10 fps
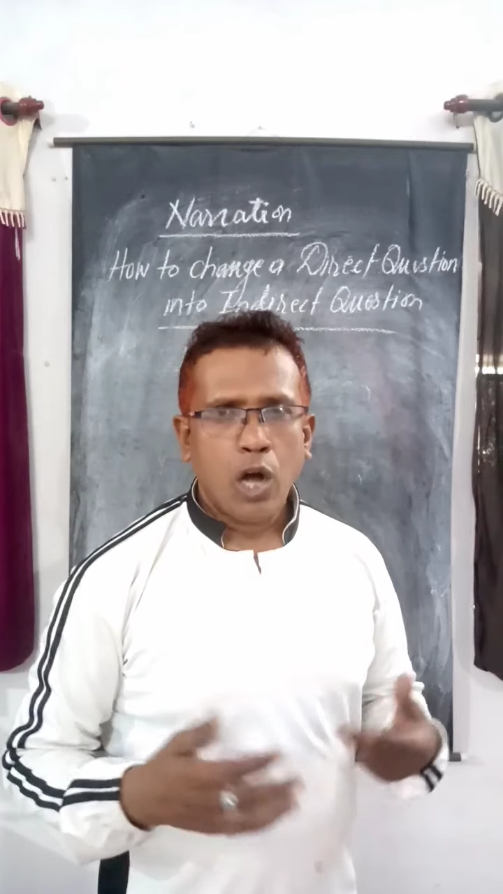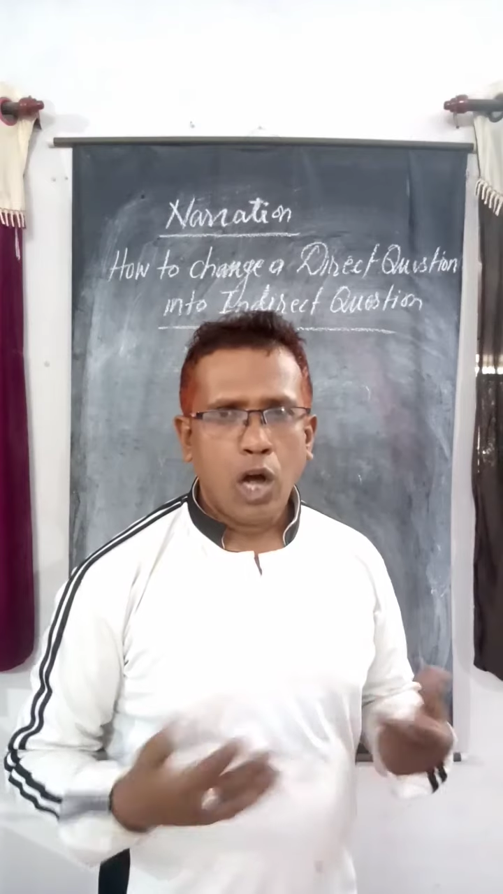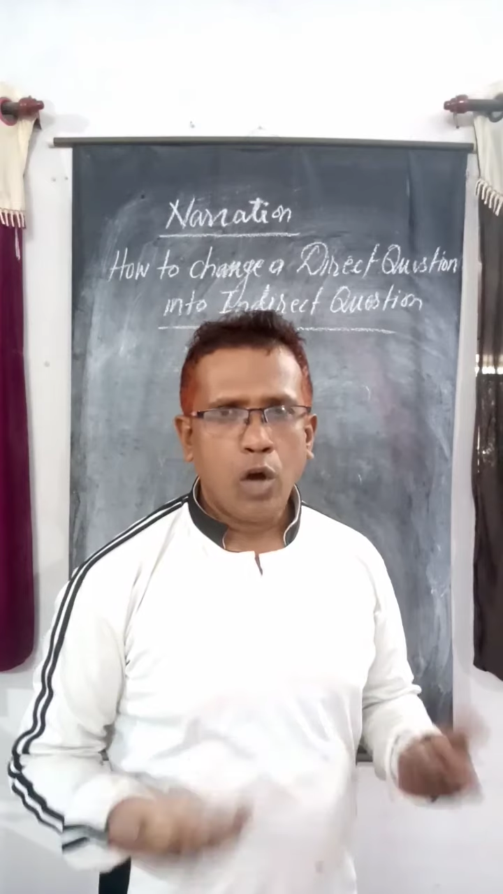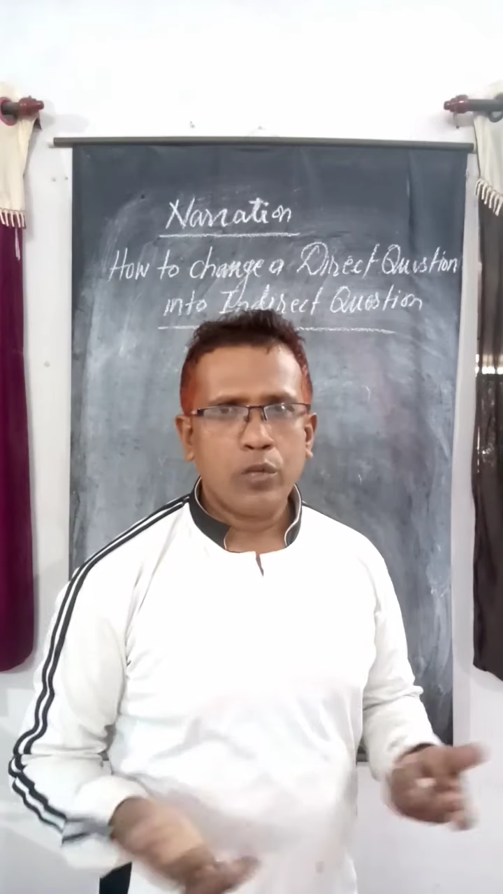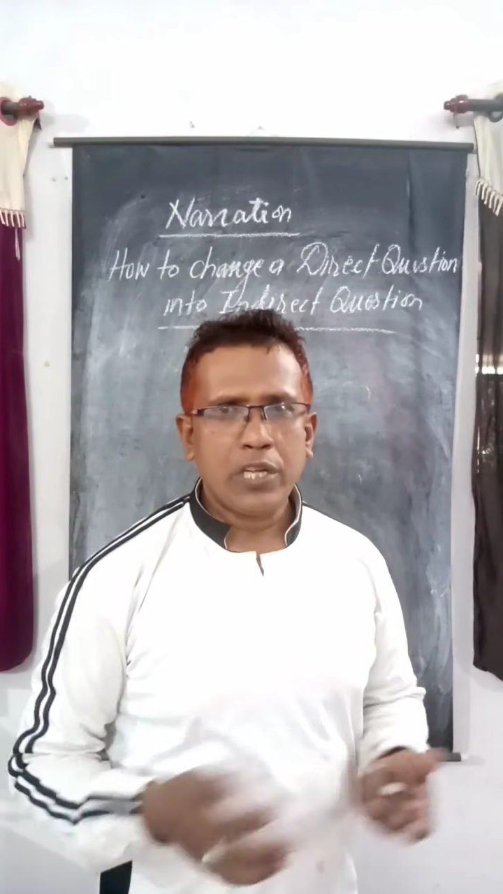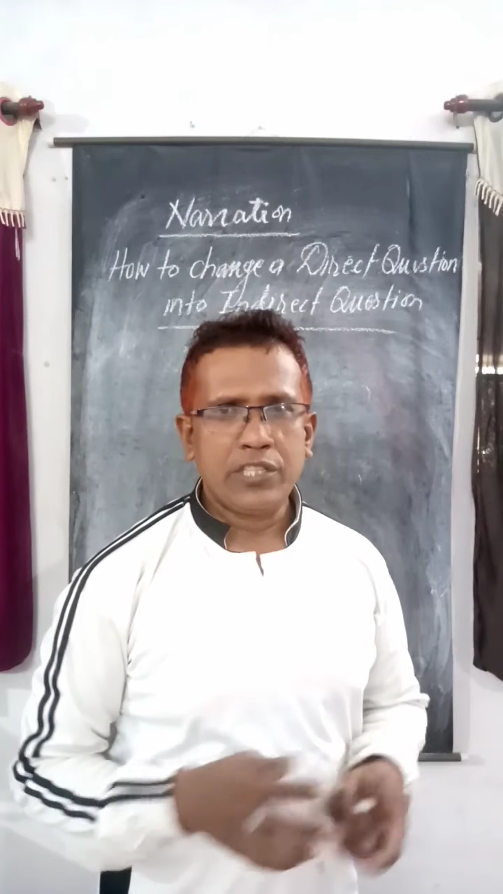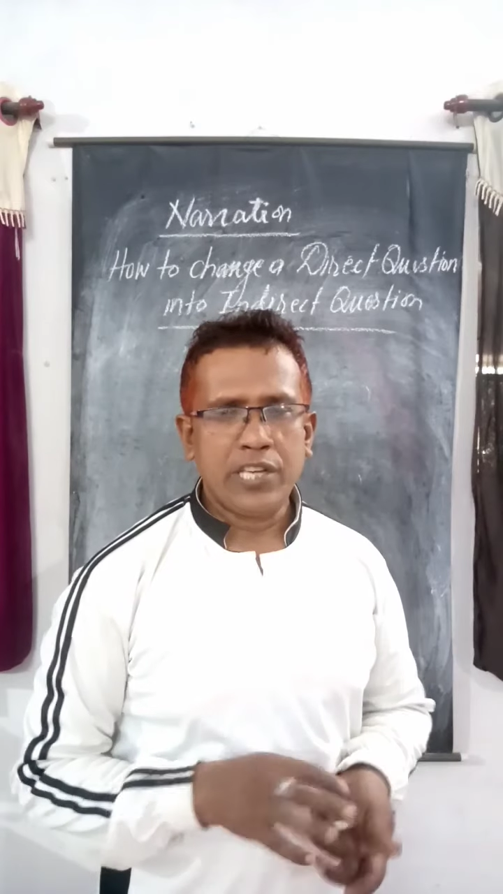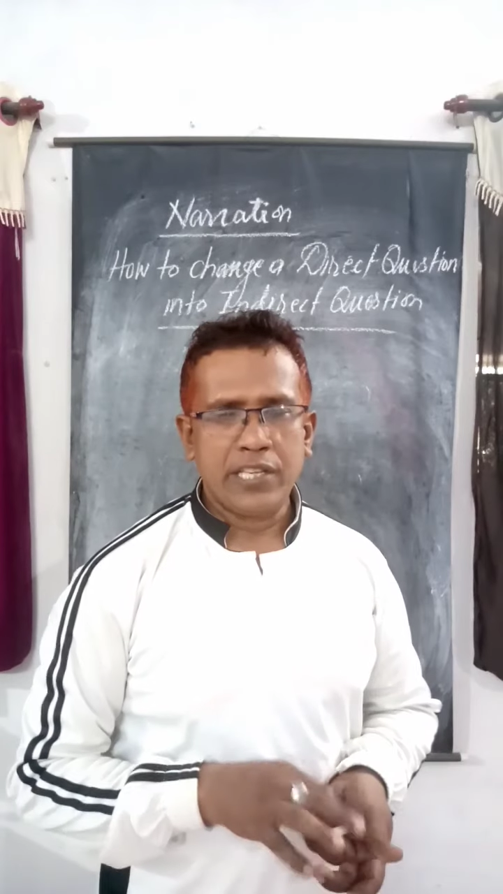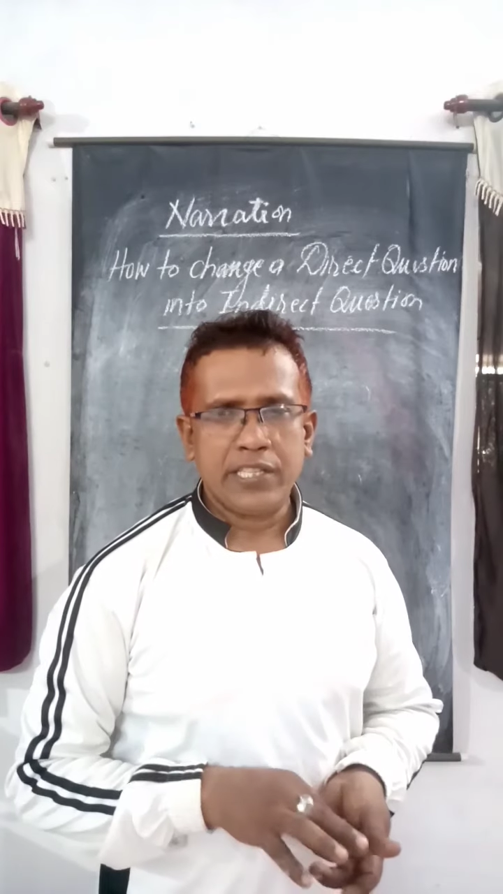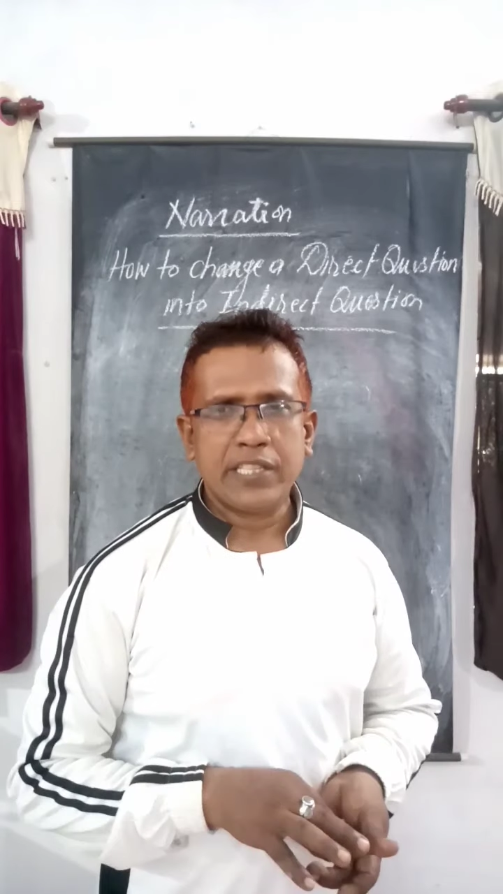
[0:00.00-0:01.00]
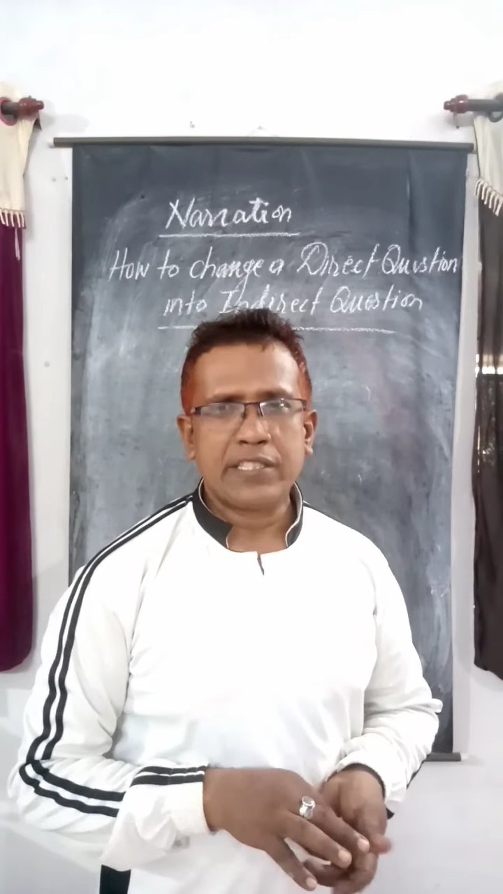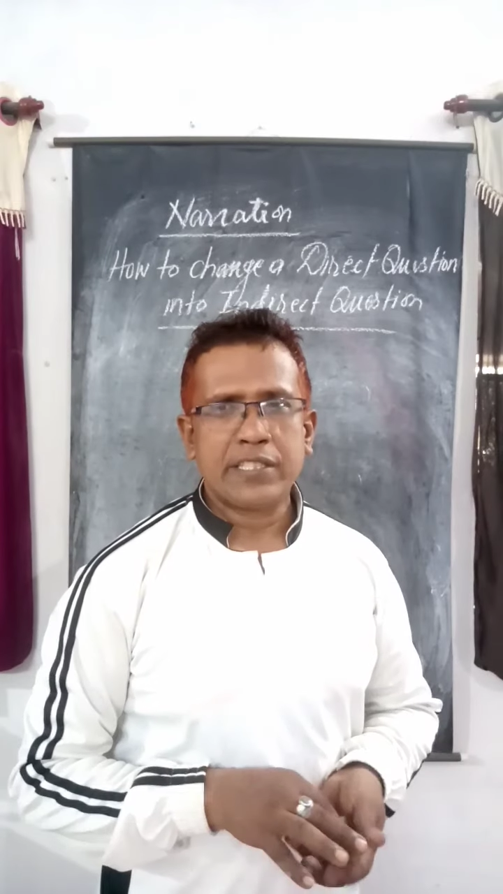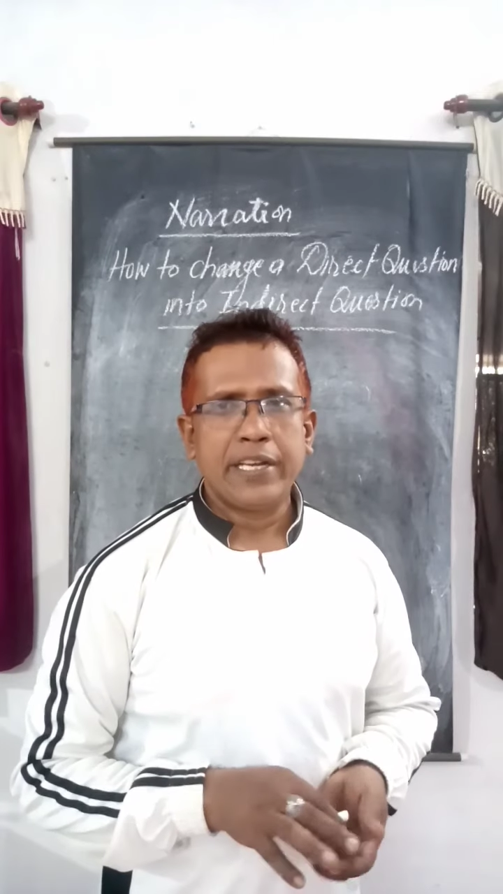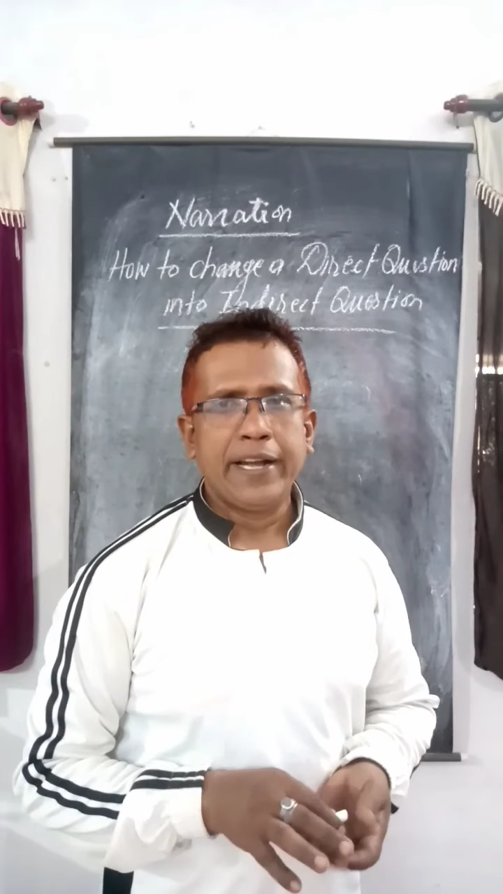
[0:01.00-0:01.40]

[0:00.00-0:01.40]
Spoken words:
how the changings